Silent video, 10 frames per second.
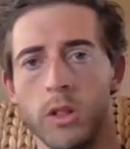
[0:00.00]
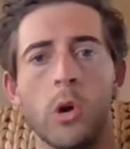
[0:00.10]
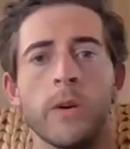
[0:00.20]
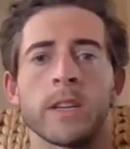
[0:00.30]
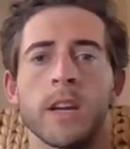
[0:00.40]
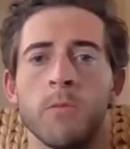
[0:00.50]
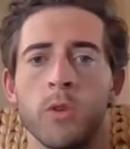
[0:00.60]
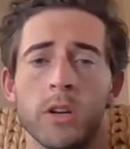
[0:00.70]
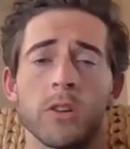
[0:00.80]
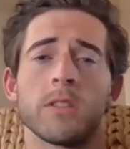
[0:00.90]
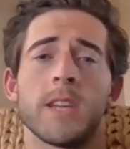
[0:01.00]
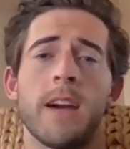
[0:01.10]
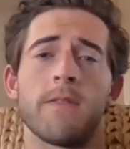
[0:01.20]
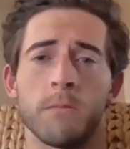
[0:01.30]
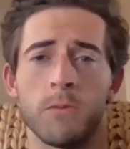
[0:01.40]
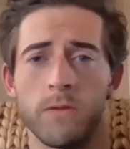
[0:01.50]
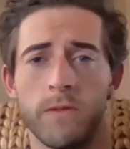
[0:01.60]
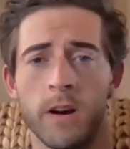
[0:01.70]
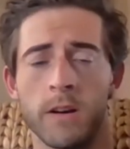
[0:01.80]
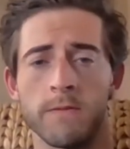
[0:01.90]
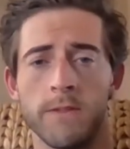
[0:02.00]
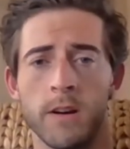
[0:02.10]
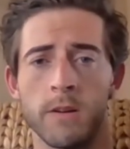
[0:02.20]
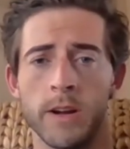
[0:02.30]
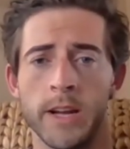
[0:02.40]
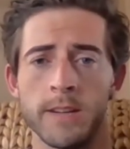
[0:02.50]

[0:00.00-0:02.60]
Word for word: low-income workers to have to move far and far away.